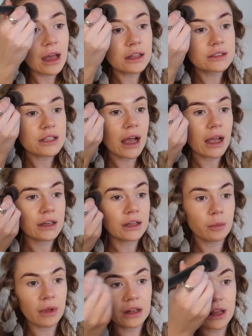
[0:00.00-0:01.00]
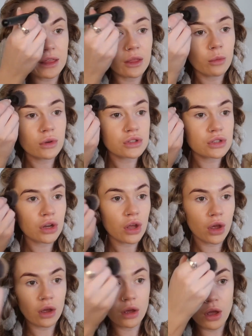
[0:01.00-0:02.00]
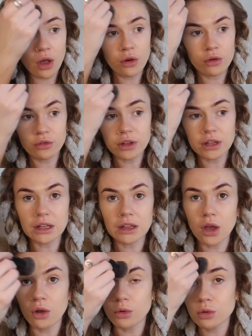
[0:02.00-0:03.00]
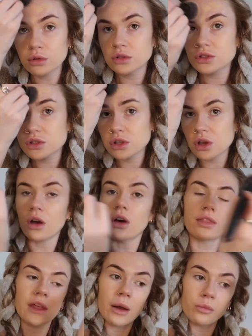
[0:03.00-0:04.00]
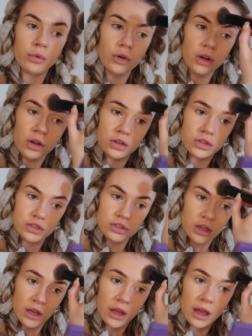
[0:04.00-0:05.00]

a tiny bit, like there wasn't overly loads on that brush,